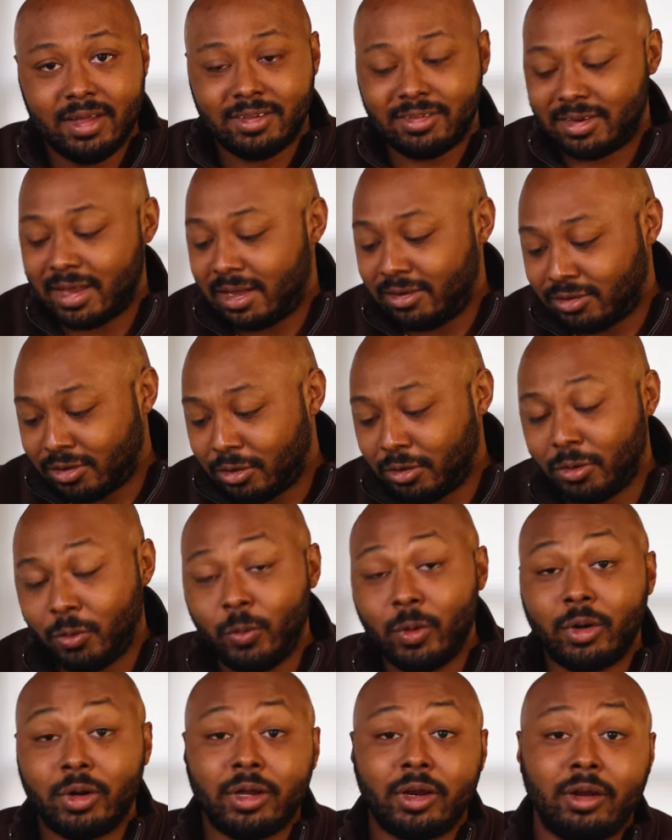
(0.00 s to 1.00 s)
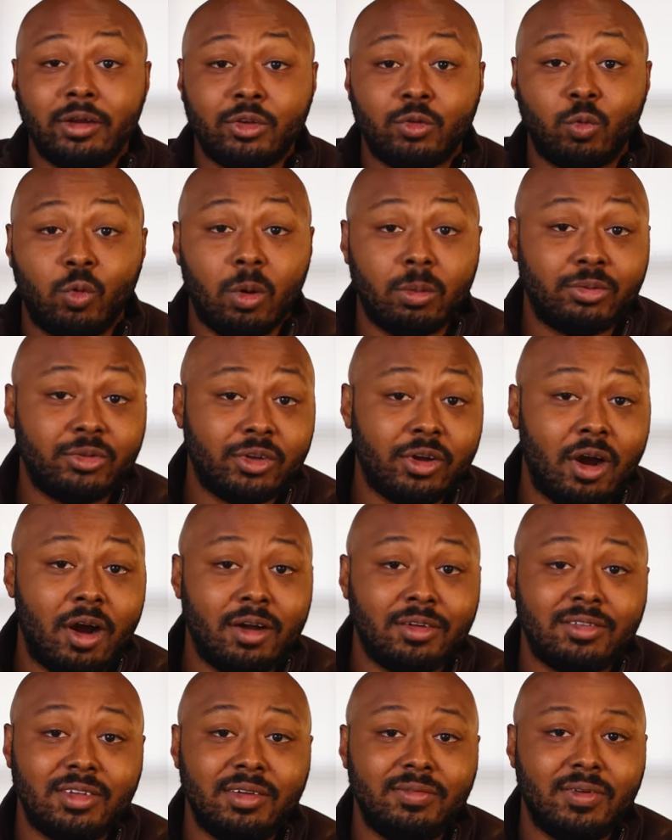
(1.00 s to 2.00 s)
stay tuned, and we'll get on this Warped
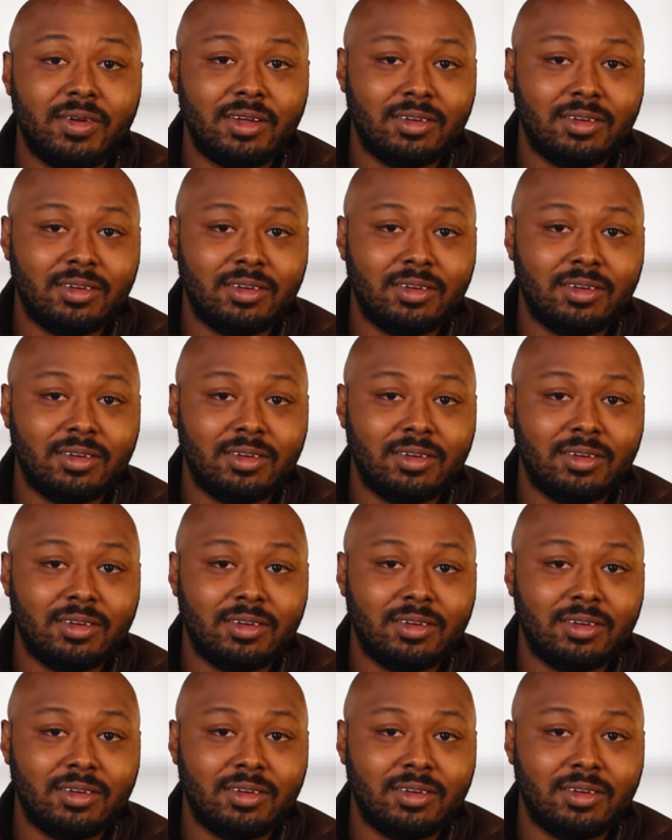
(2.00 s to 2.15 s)
cigar and see if